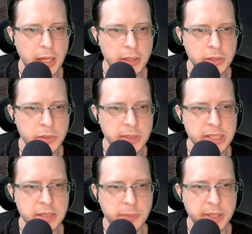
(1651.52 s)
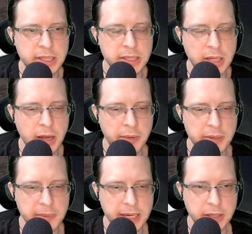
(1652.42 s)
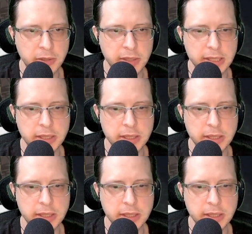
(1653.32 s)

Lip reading: to a discipline that has not already been increased.